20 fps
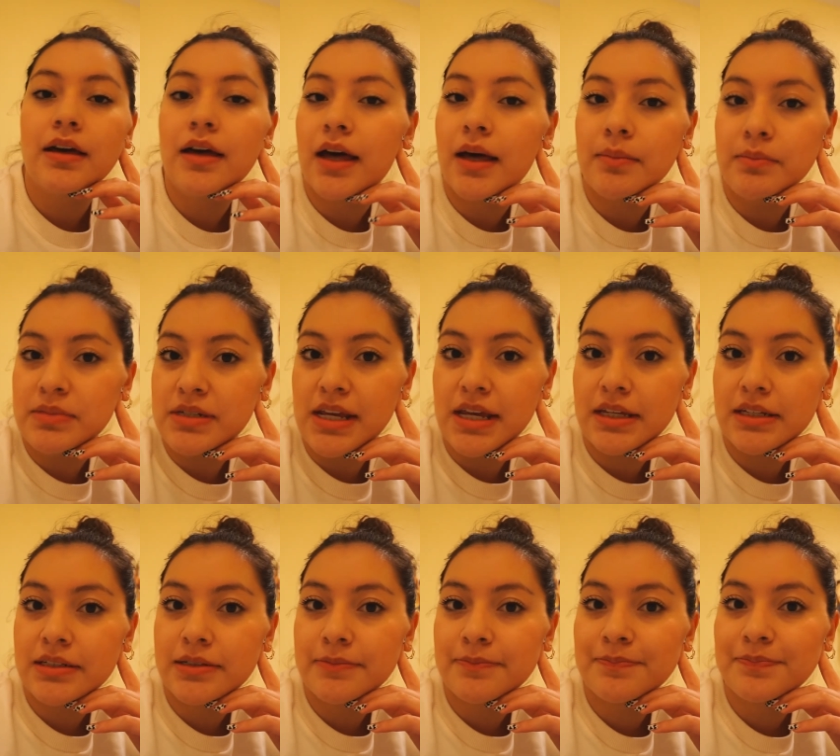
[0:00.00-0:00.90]
I'm
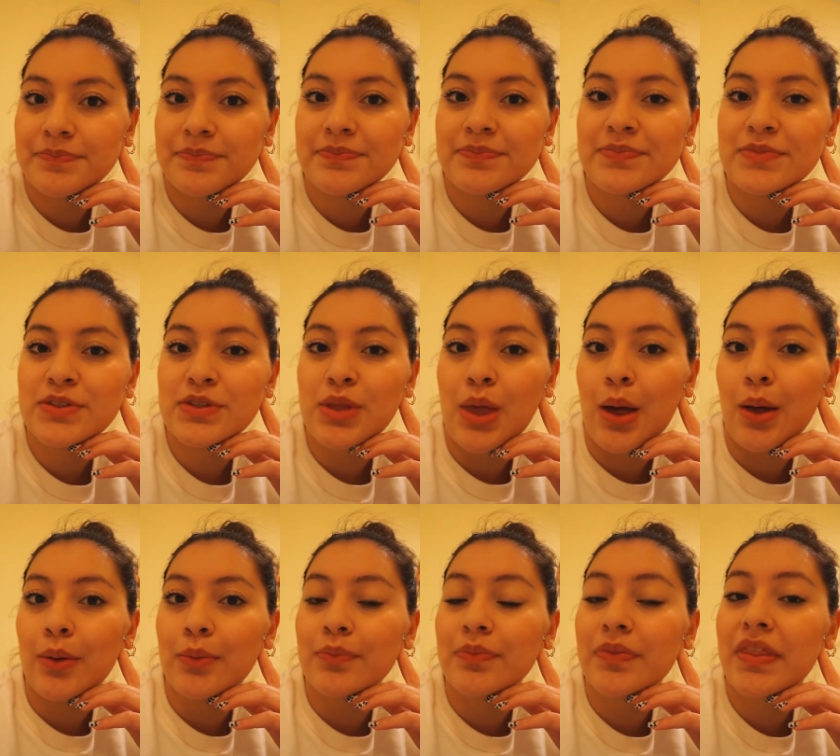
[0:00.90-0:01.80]
dead.
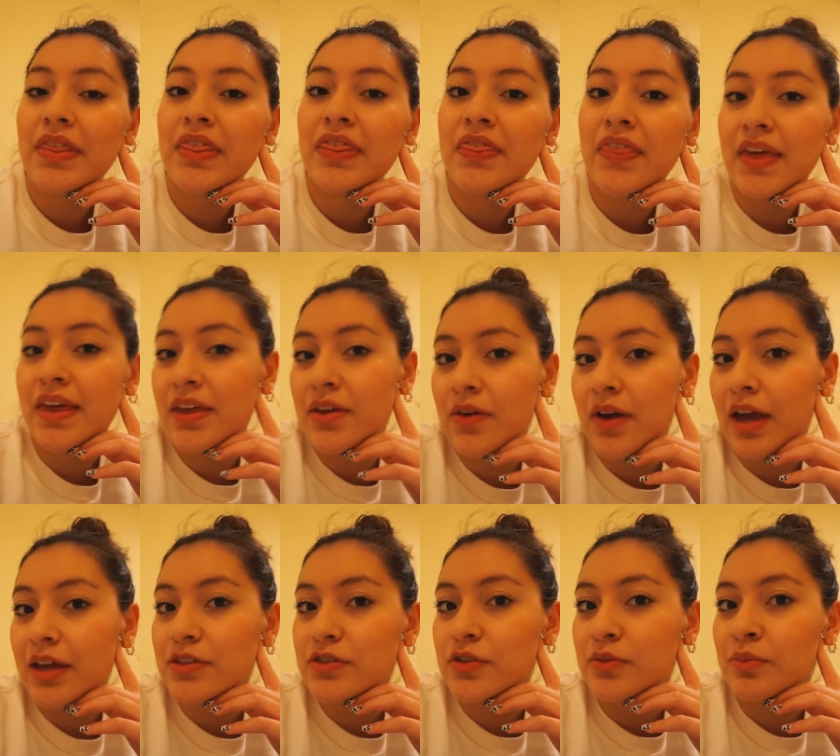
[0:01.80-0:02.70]
So thank you
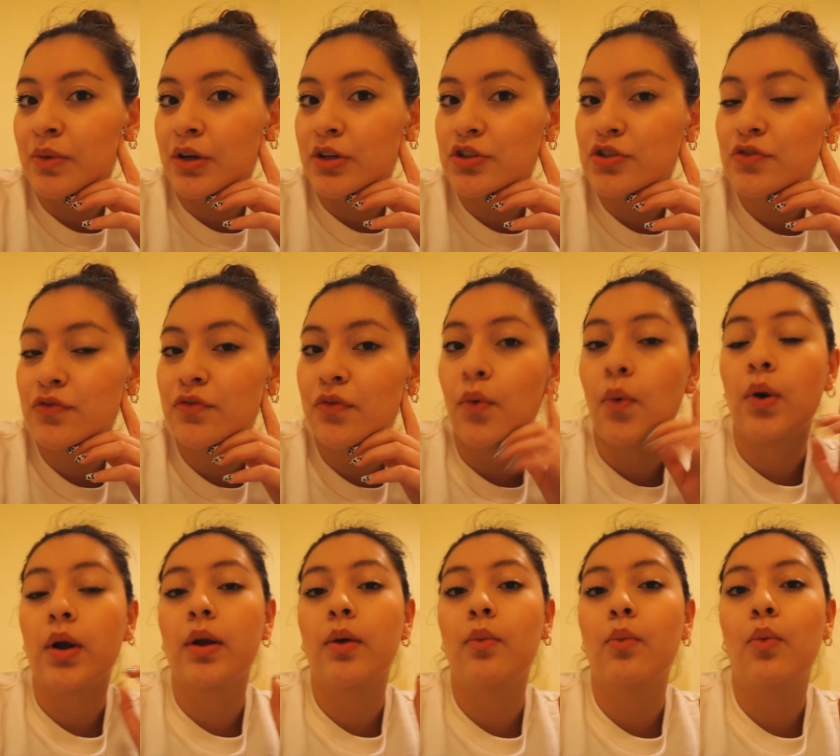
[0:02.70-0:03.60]
guys so much
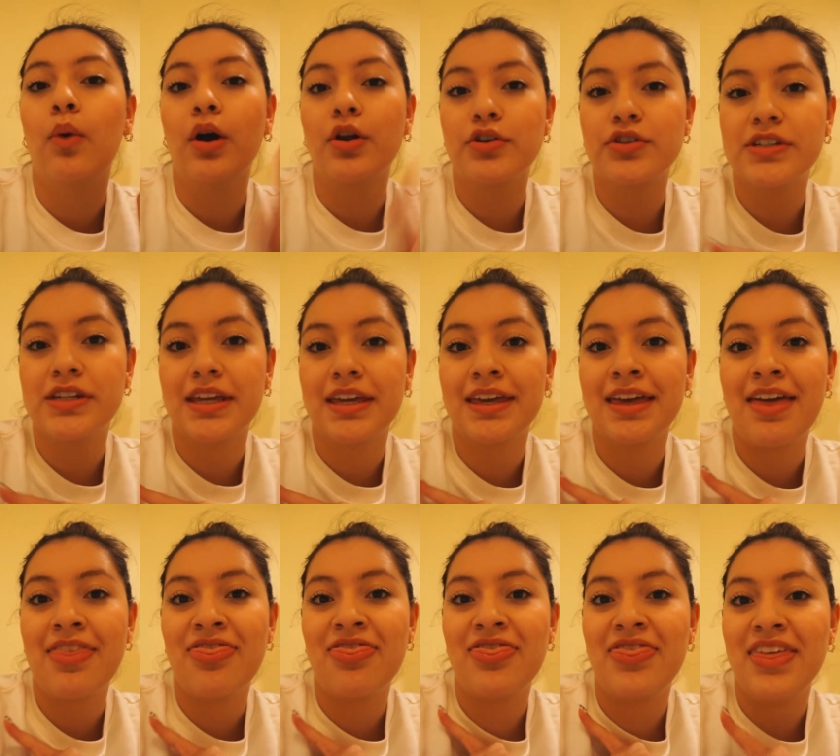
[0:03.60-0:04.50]
for
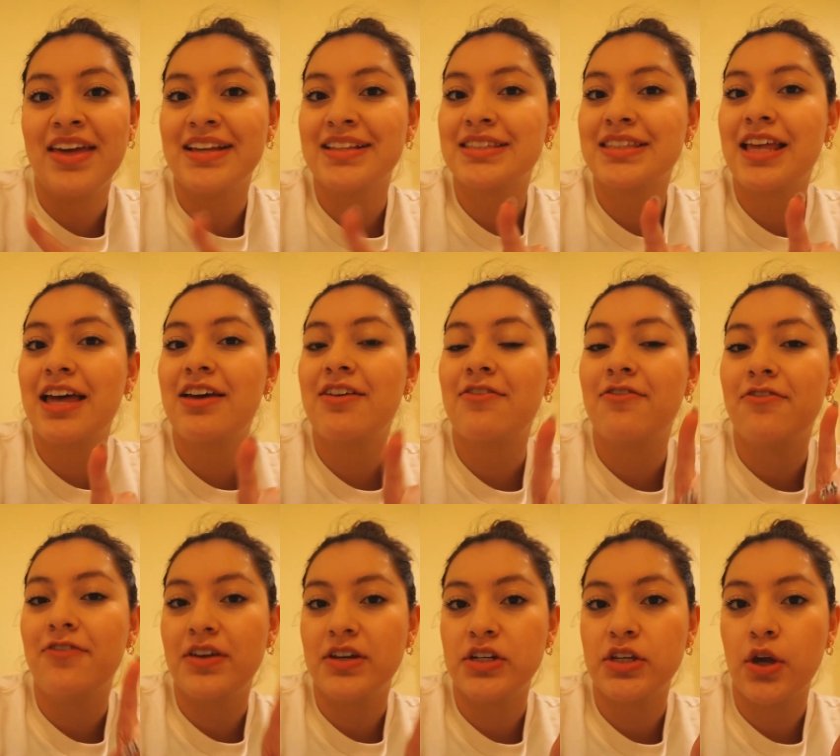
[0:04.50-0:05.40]
watching this
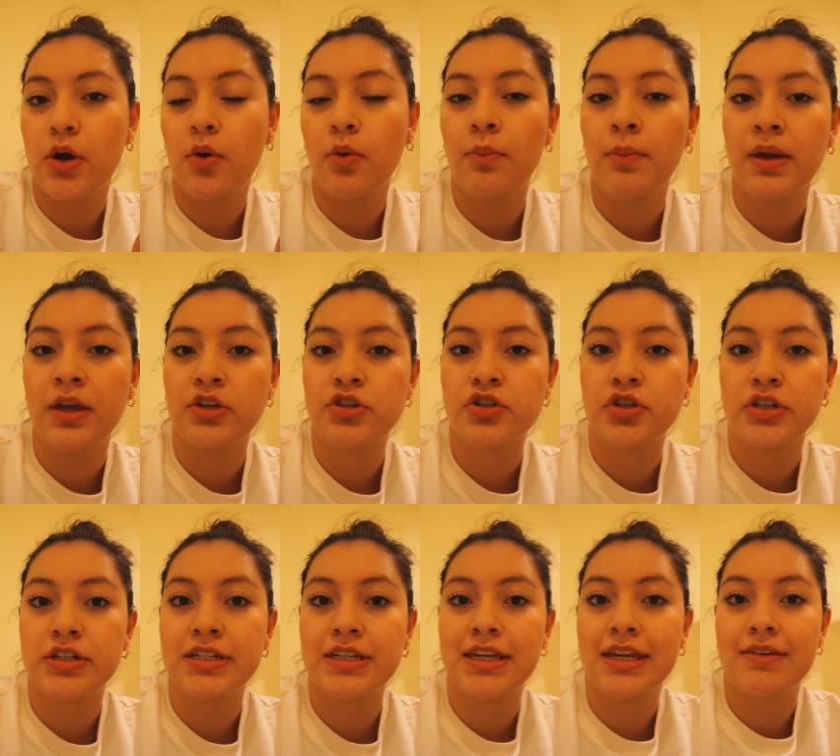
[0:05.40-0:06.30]
video make sure
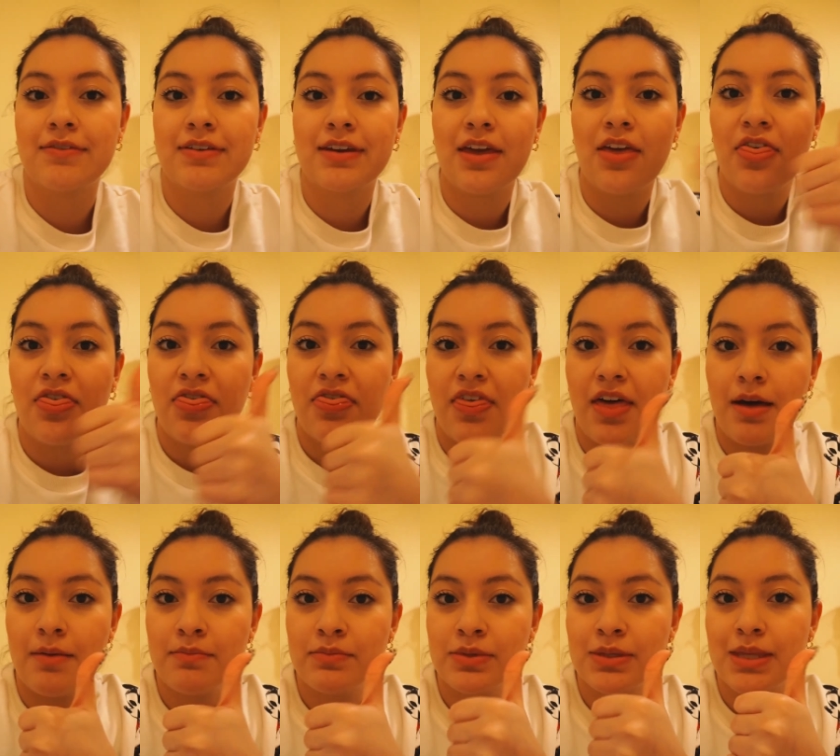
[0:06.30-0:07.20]
to give it a
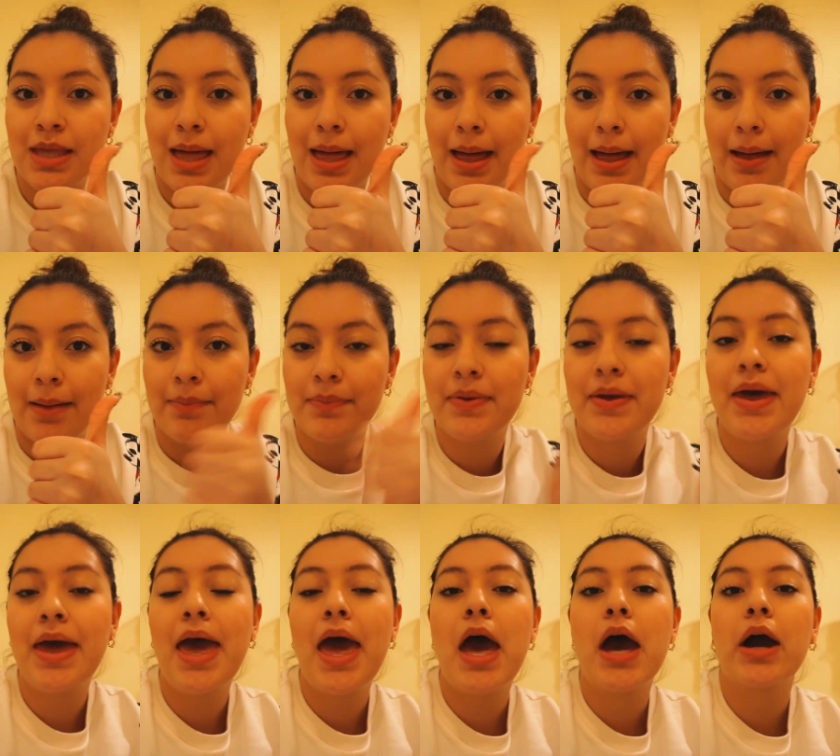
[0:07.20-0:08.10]
thumbs up
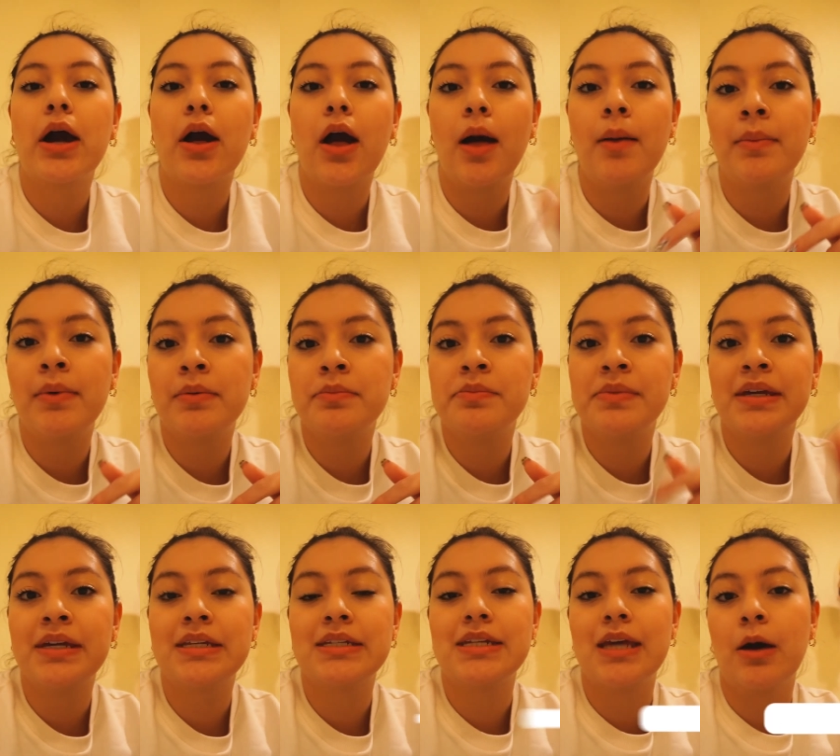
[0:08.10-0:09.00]
comment
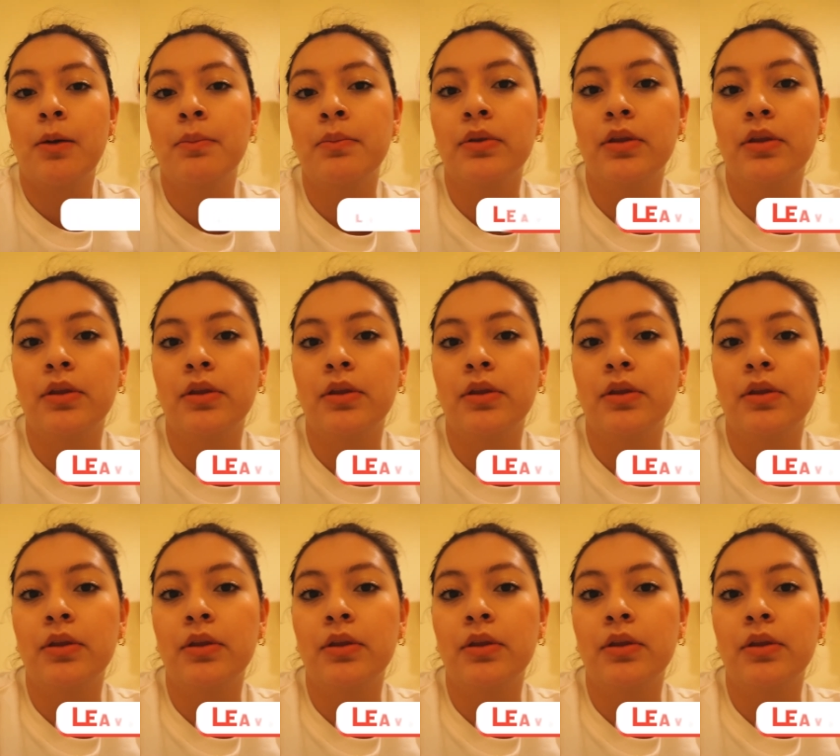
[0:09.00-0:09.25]
me down